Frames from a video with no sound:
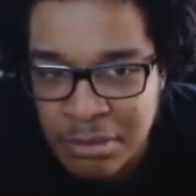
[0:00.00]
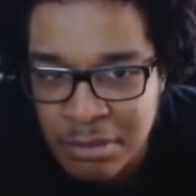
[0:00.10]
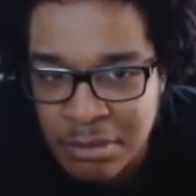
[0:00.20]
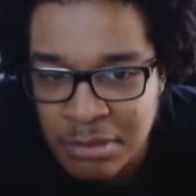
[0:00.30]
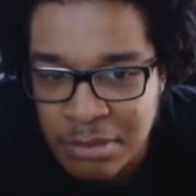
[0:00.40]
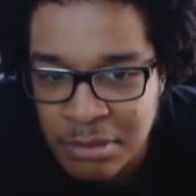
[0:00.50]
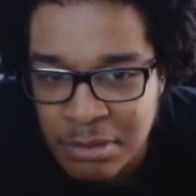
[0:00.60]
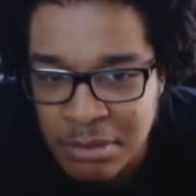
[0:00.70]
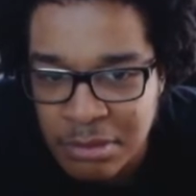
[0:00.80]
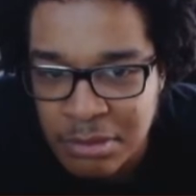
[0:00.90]

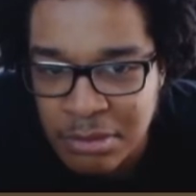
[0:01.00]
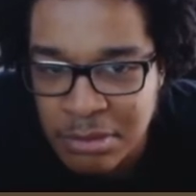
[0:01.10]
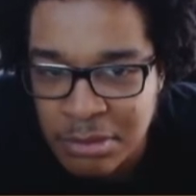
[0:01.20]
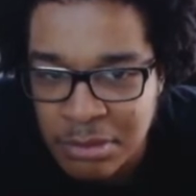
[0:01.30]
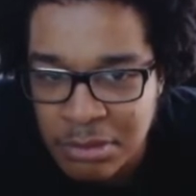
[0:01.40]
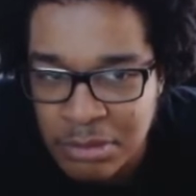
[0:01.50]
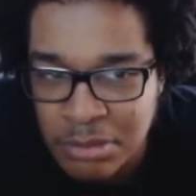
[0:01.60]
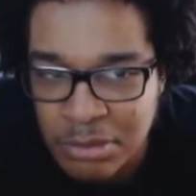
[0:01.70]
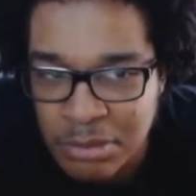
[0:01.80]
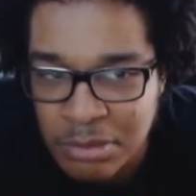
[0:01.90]

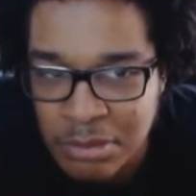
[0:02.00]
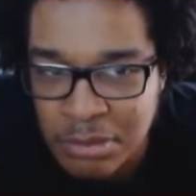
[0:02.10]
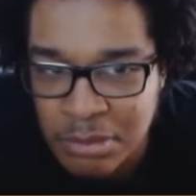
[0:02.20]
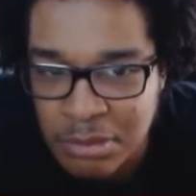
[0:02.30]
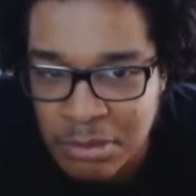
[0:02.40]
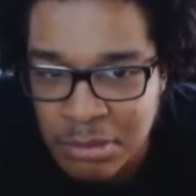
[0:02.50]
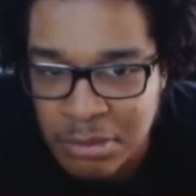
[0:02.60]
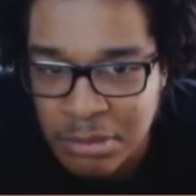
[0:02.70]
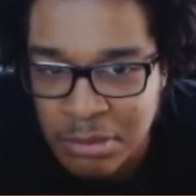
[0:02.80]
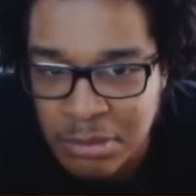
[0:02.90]

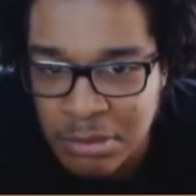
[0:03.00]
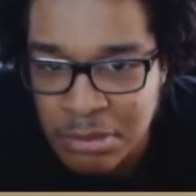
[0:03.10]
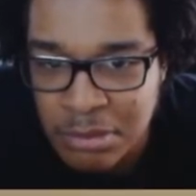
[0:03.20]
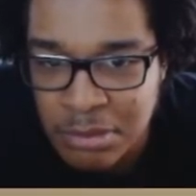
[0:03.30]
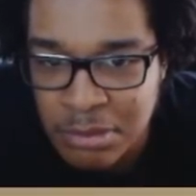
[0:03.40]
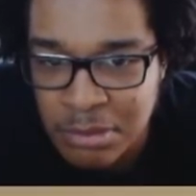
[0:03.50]
[no speech]